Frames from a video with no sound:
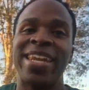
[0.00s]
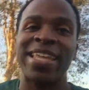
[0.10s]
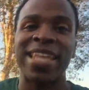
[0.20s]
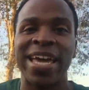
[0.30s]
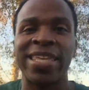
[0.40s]
And
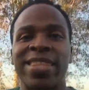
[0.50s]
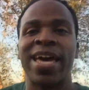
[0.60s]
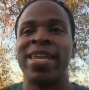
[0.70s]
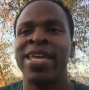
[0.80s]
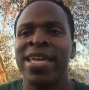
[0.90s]
I like
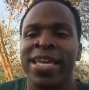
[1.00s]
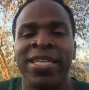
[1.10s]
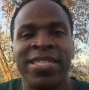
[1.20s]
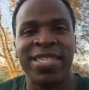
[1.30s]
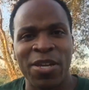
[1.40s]
that
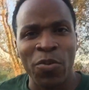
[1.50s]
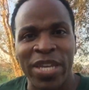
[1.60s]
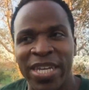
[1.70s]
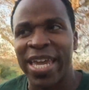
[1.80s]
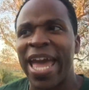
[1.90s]

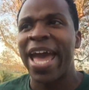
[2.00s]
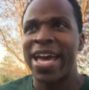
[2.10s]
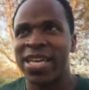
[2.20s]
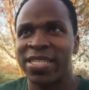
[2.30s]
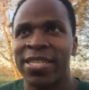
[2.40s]
Seaweed
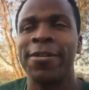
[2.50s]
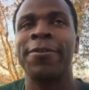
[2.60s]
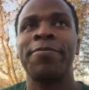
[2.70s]
has